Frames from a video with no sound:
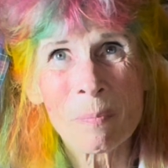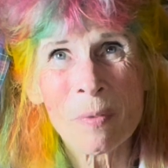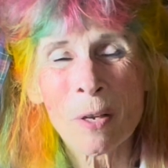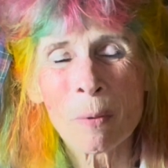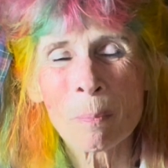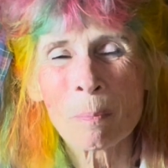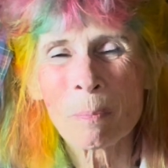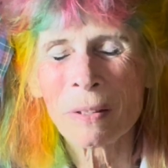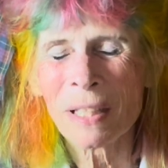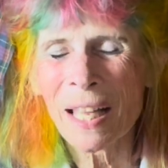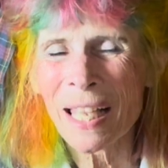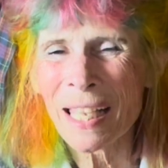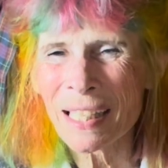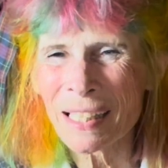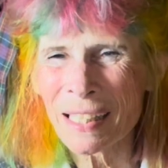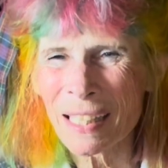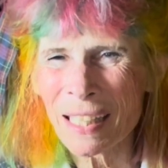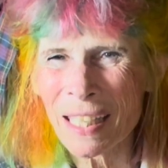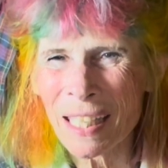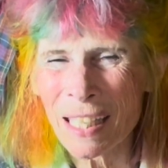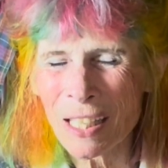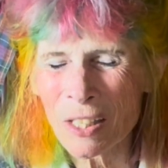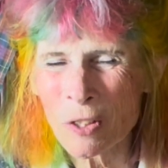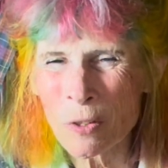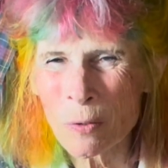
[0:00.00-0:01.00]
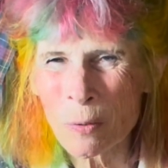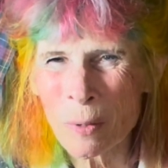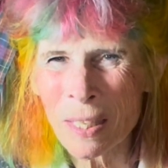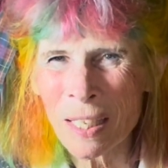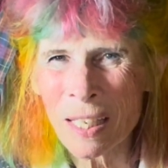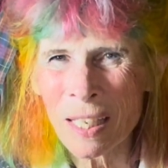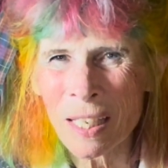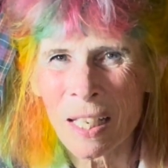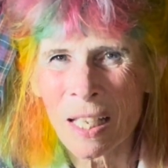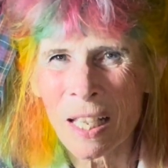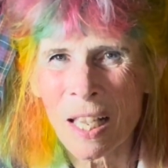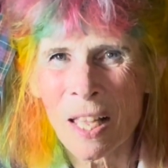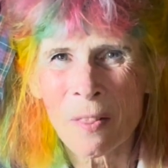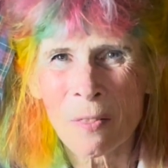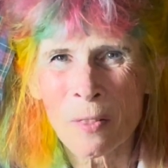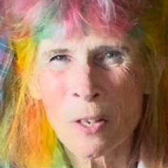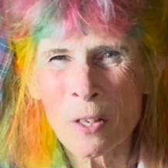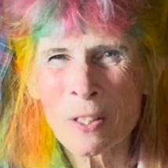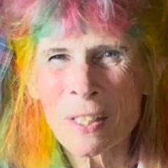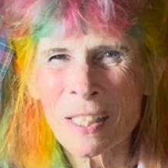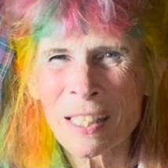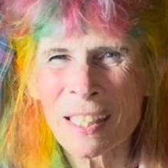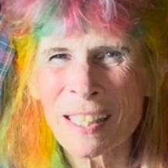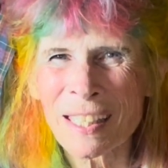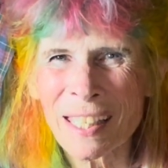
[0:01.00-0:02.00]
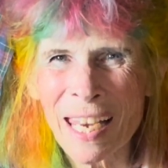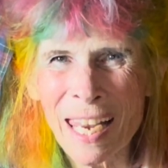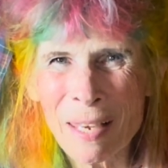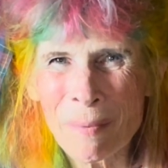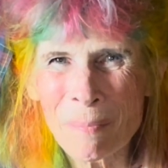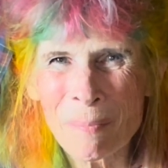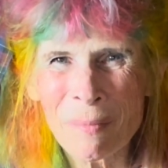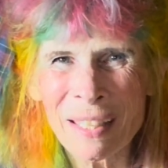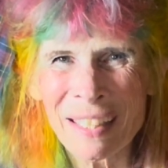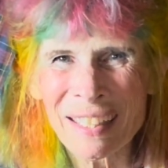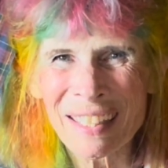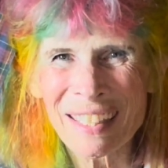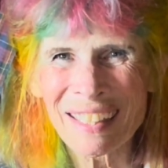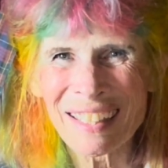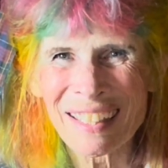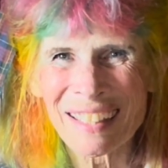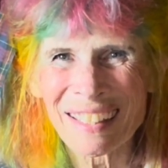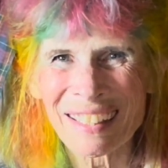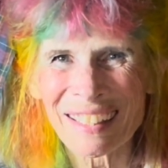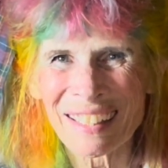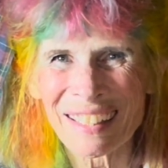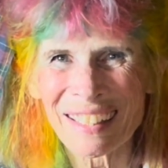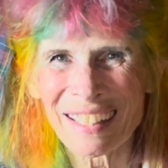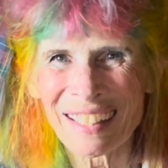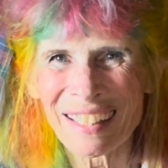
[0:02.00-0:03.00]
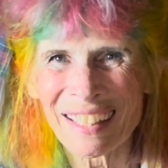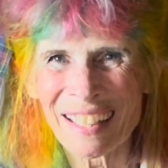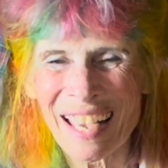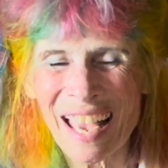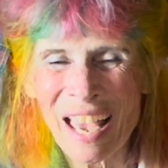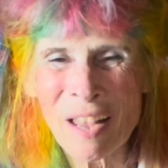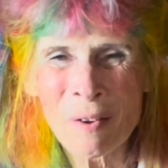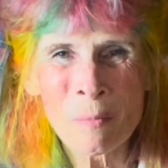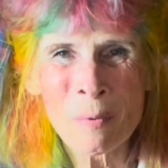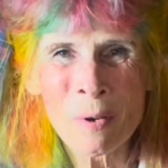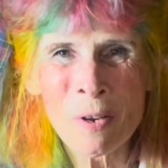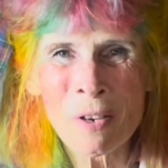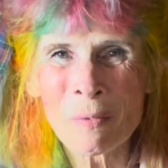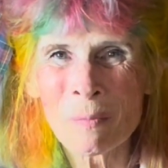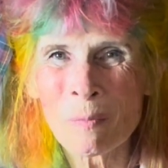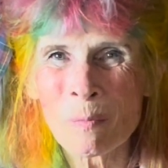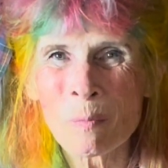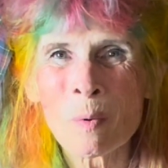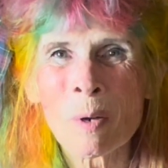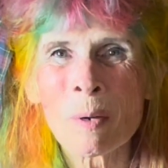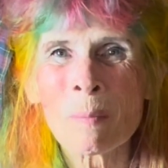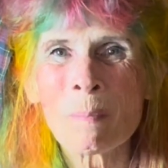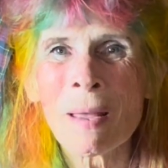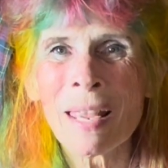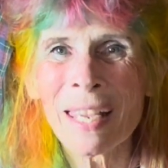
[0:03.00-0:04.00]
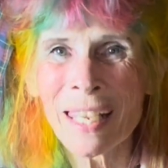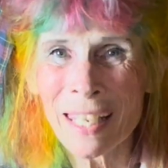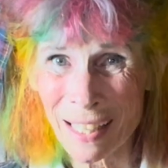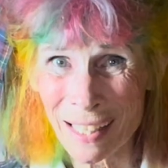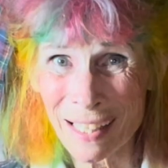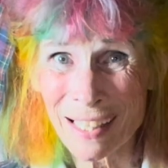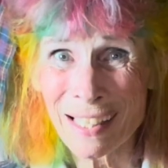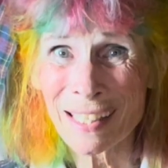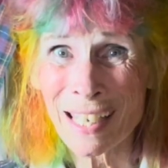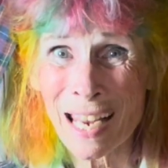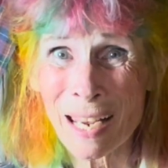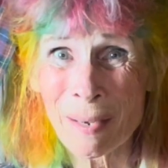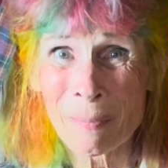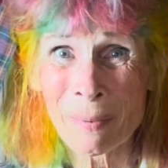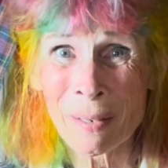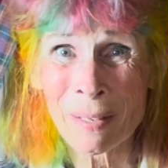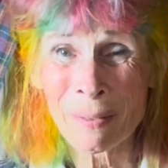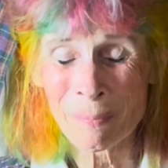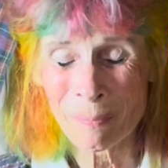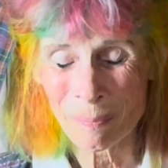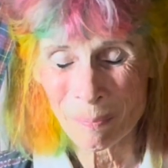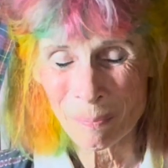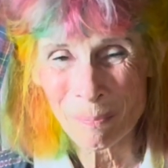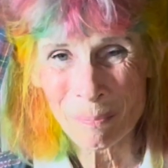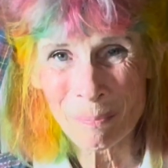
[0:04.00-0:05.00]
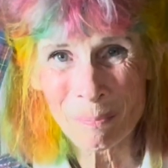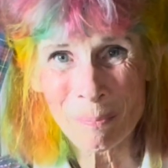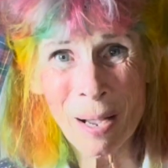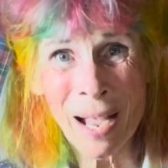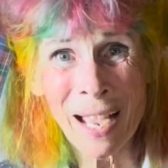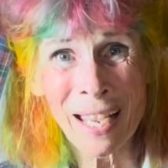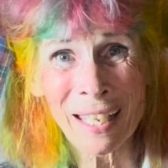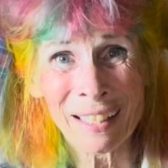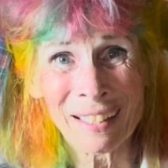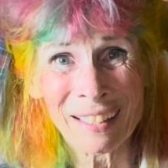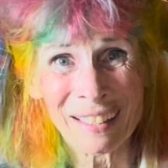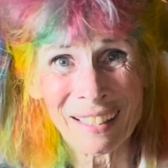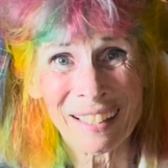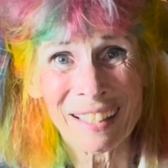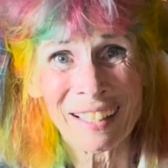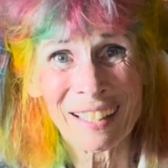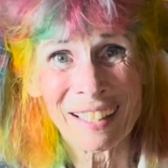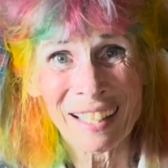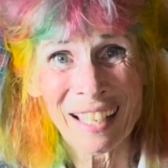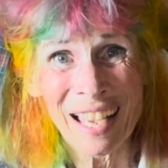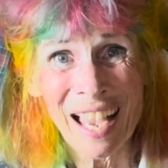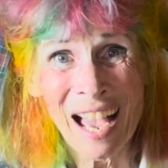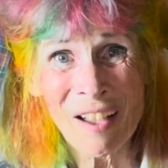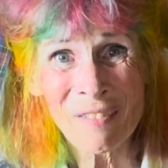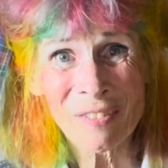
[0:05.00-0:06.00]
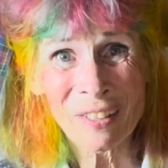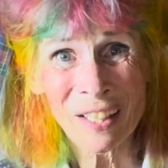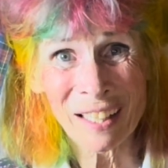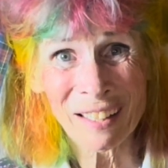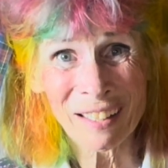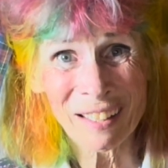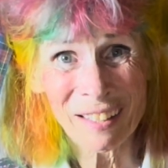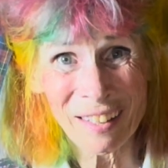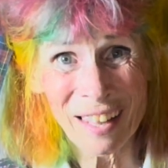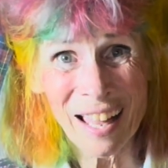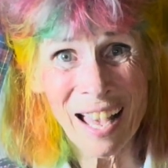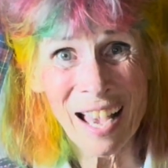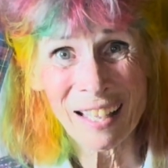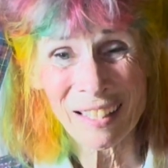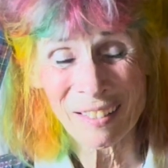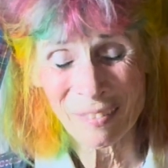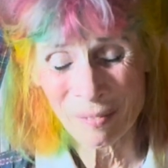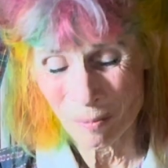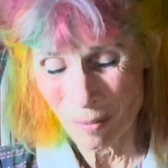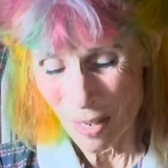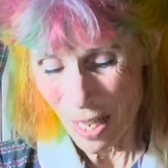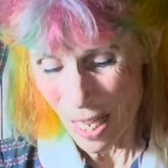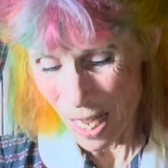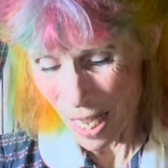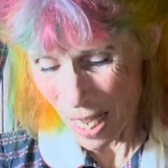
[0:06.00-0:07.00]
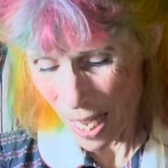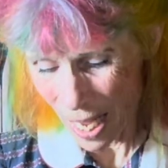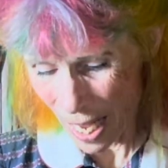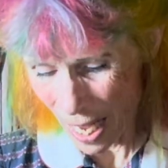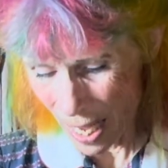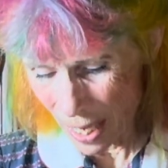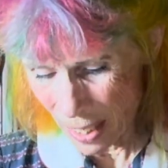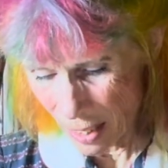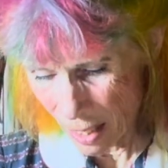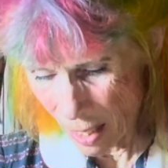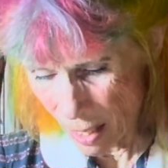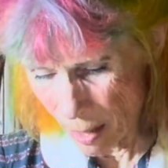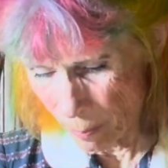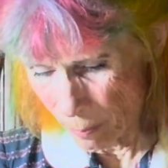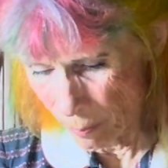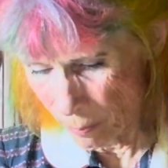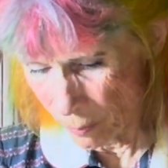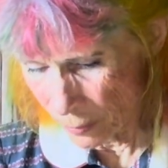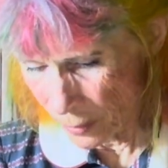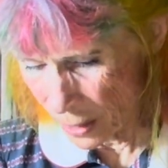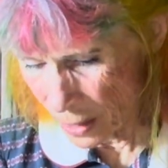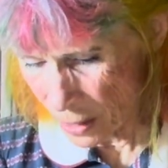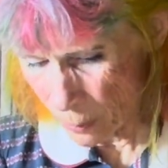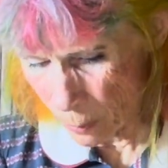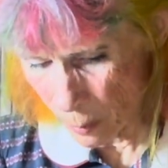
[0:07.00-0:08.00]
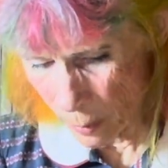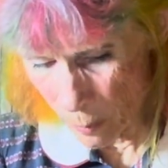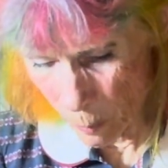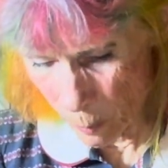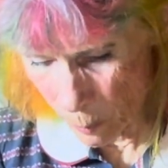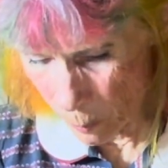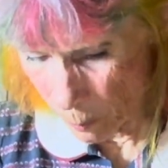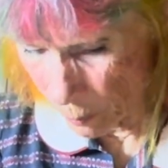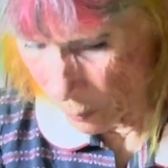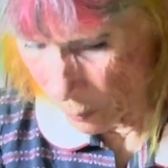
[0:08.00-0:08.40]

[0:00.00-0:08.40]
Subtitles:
place in history, their statement, and we're making a statement by having that. And this one